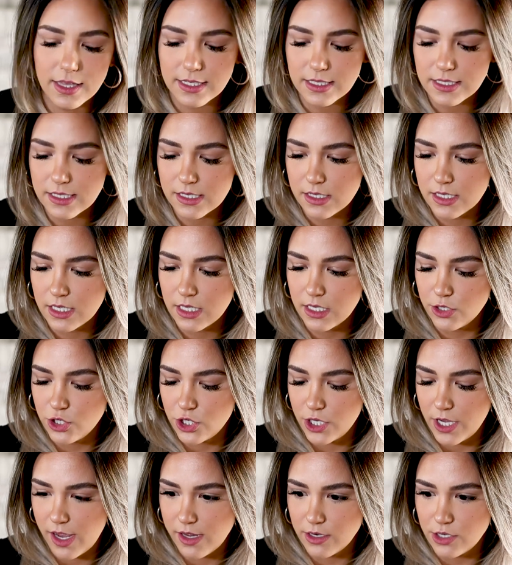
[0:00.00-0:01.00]
And this is the
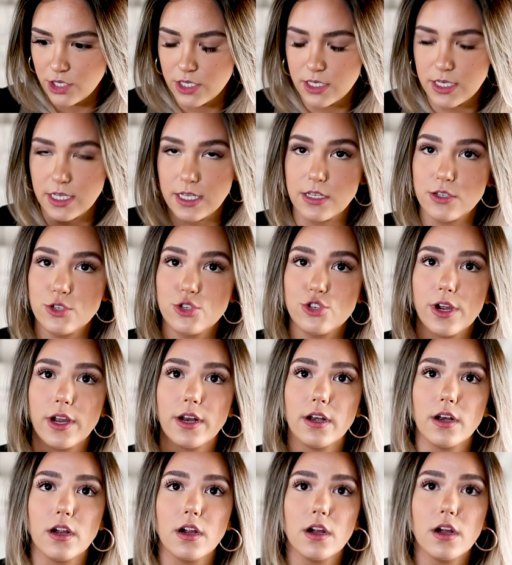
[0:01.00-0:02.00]
GHD
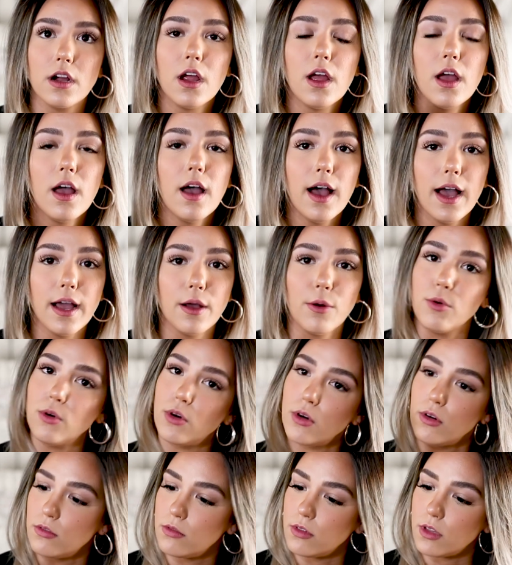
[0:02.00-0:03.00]
straightener. I
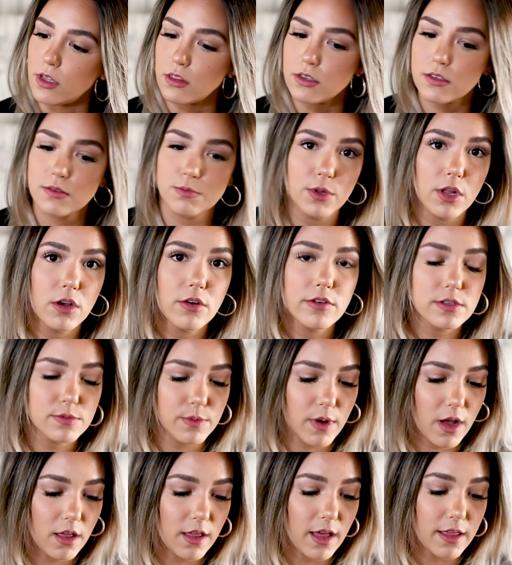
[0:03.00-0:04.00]
will link this below as
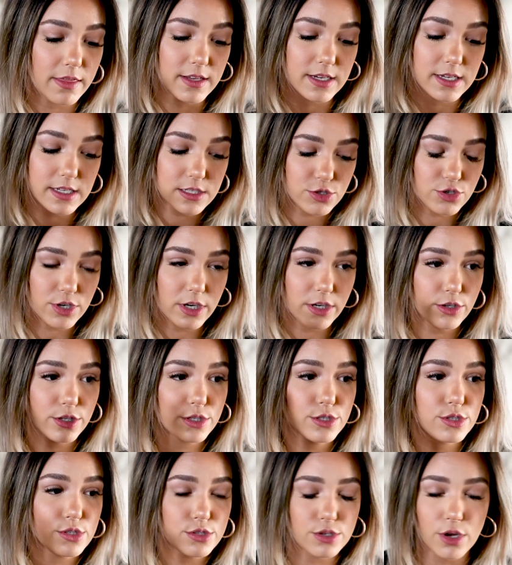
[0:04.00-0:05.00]
well. This
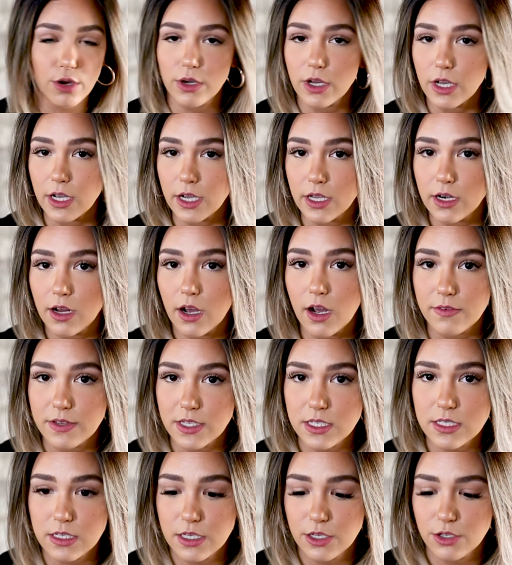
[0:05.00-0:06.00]
straightener is so good.
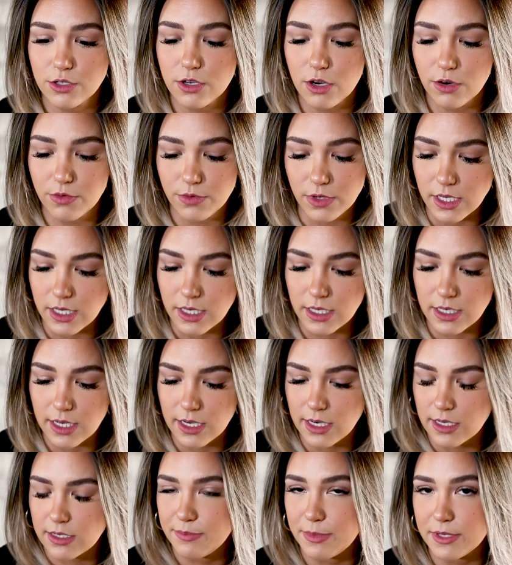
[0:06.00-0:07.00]
Obviously you don't need
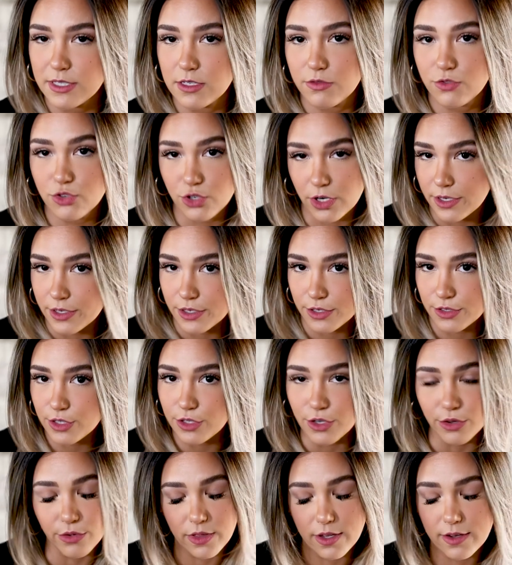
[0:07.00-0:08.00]
an expensive straightener
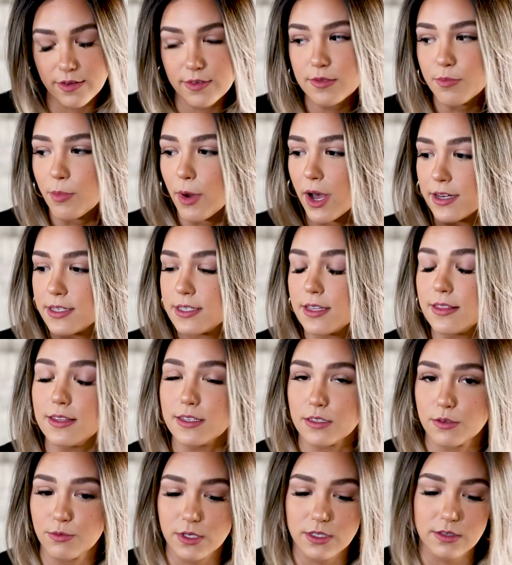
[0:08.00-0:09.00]
to do this, but
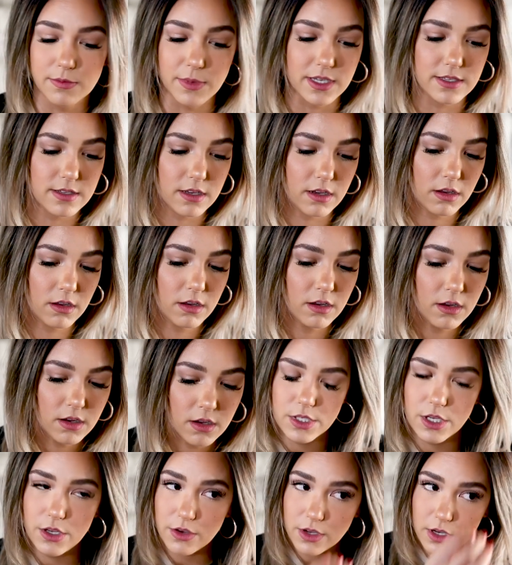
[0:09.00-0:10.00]
this one's amazing.
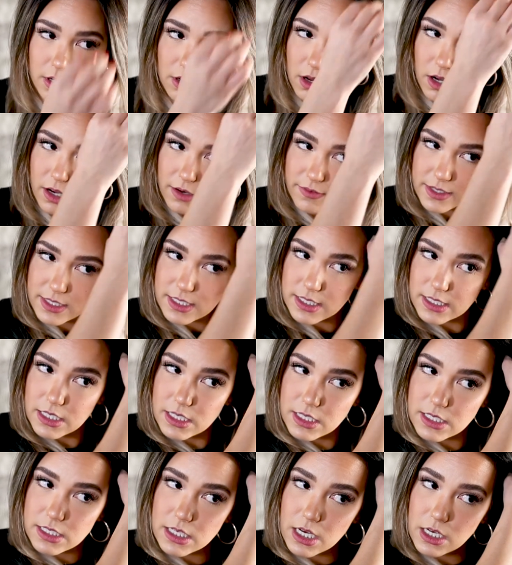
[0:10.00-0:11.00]
So you can
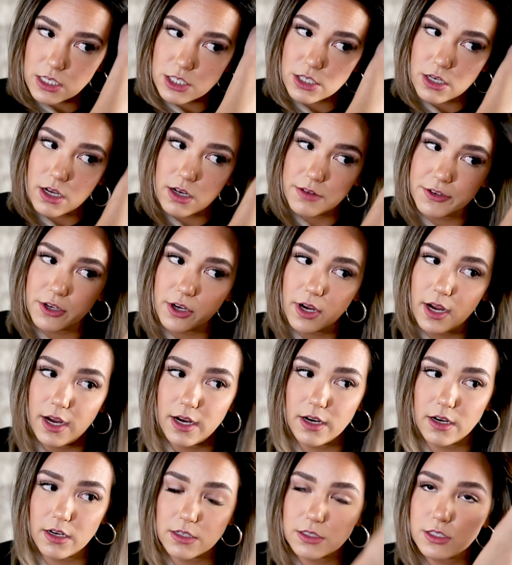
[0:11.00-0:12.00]
obviously section off your
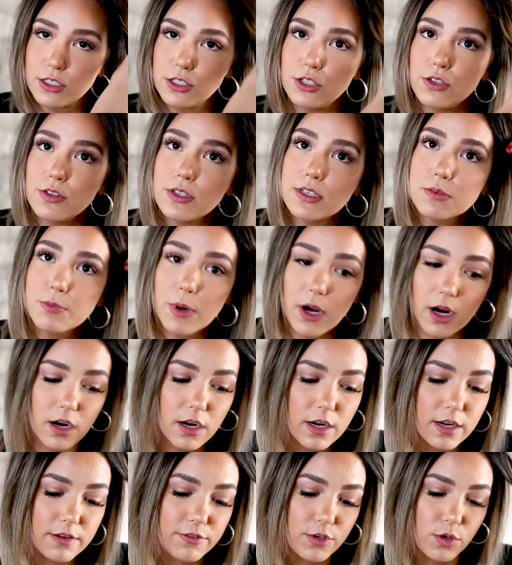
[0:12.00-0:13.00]
hair to do this
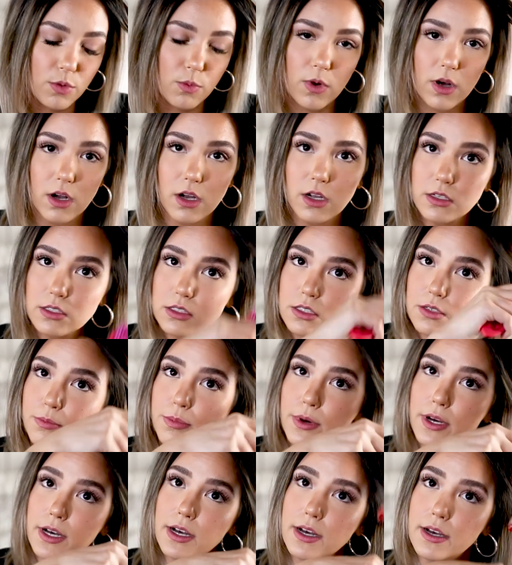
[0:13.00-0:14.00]
part if you want,
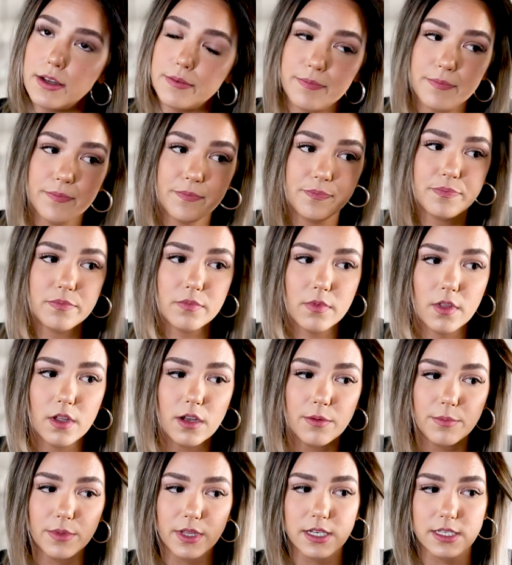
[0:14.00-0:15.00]
but
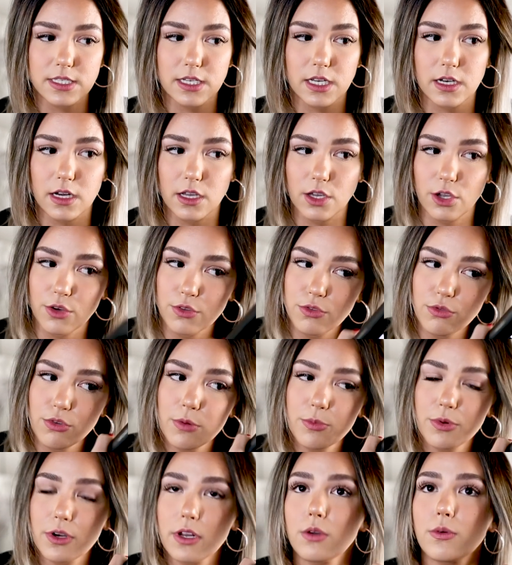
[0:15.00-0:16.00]
I'm lazy and I go through
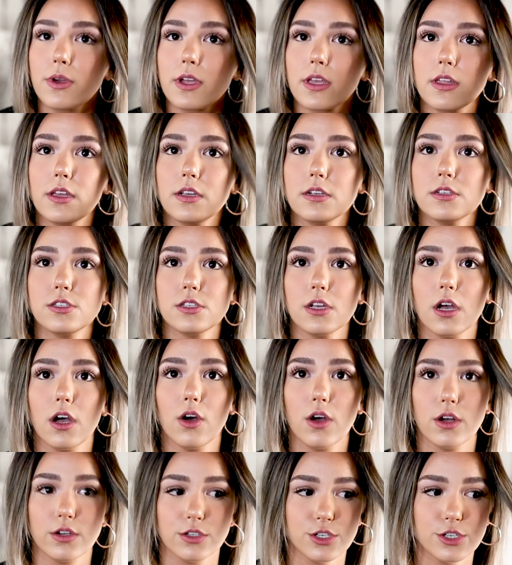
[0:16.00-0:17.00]
it pretty quickly. So
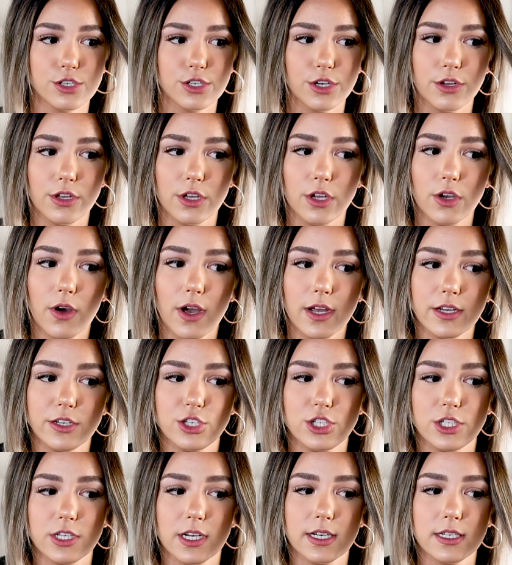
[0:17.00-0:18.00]
I'll just show you. I
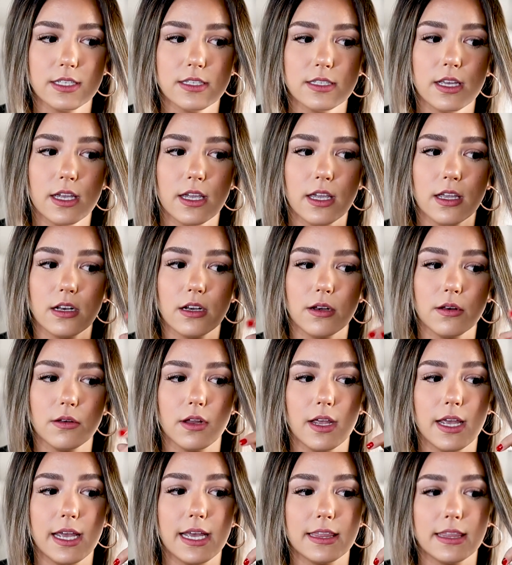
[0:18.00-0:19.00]
just like
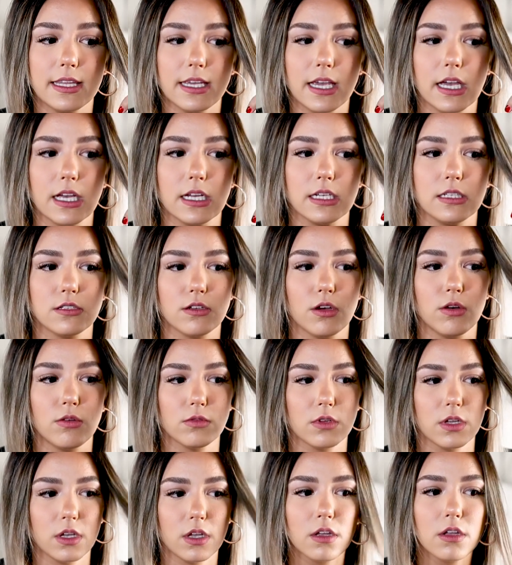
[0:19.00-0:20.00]
hit the ends
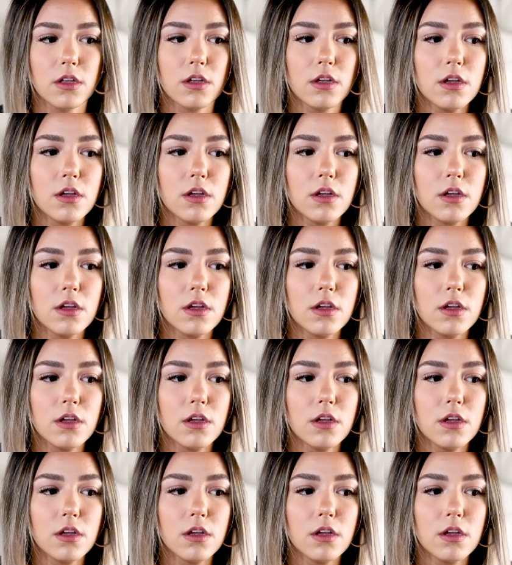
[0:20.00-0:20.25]
only.